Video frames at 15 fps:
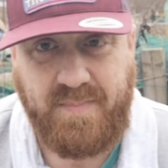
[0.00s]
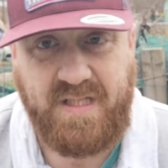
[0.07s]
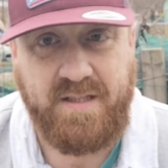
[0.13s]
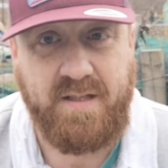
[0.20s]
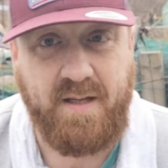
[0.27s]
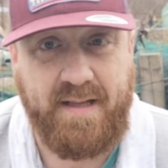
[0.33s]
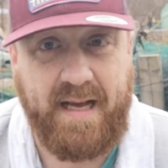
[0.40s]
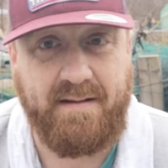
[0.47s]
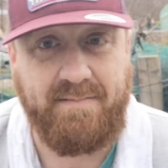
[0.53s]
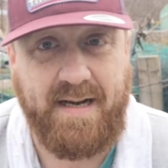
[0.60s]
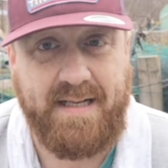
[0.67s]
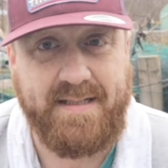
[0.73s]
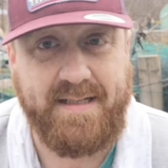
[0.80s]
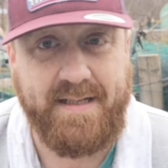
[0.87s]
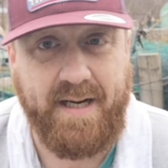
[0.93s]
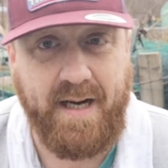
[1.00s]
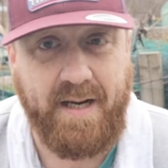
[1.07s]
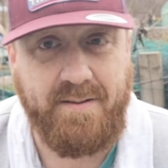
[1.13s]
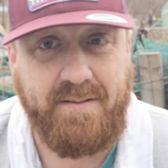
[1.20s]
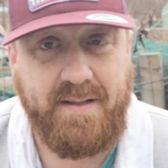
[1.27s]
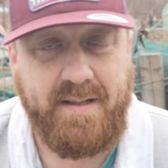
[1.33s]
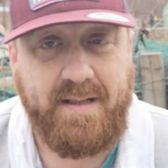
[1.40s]
so they're ready to
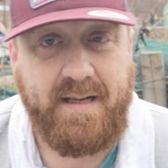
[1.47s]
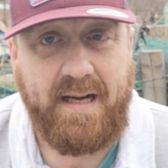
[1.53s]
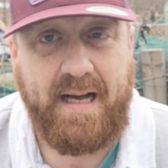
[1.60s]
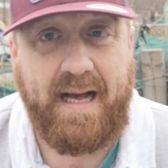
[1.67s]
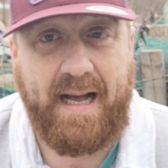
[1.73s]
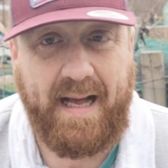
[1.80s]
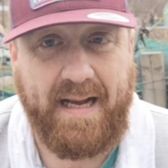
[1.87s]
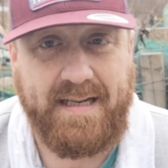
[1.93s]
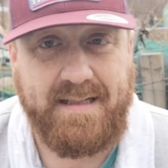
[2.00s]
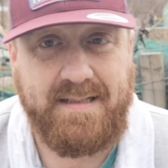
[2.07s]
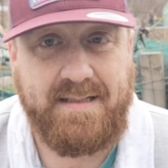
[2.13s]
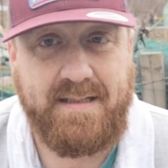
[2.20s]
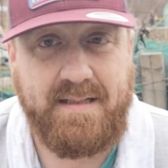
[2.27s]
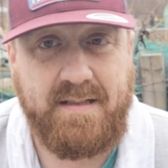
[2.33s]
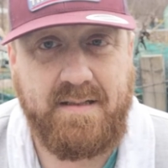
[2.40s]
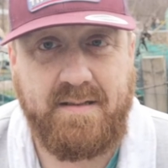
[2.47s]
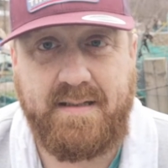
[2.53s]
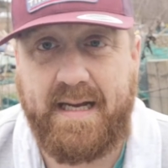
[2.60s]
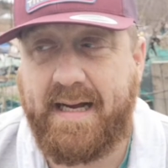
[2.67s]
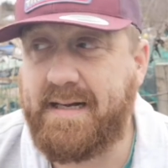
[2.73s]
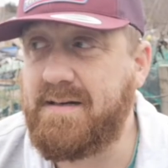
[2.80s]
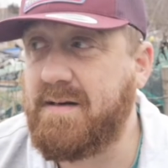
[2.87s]
go, and
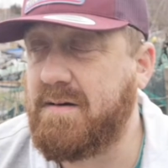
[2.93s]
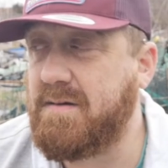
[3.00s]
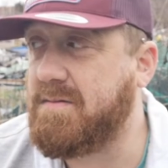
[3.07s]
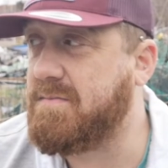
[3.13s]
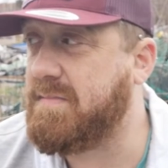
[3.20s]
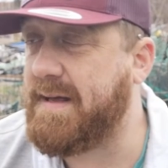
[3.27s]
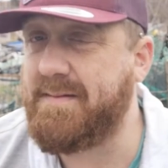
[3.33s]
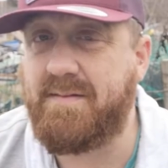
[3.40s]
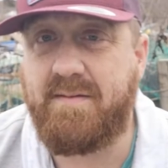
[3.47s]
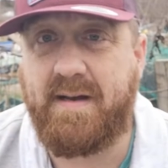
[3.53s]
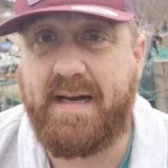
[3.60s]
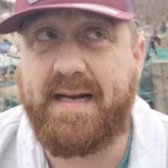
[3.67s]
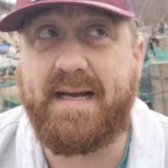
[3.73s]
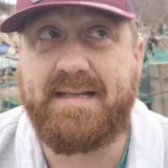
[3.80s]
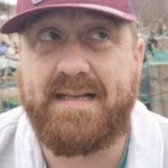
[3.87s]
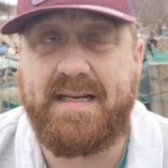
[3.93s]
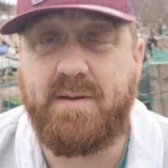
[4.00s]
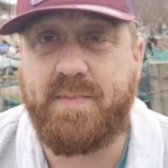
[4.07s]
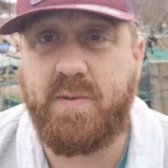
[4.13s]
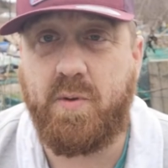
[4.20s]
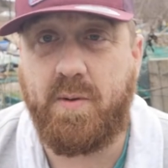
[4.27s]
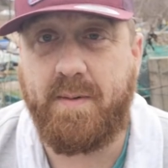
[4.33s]
then when it gets a little
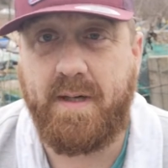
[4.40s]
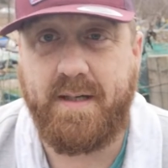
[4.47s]
bit warmer,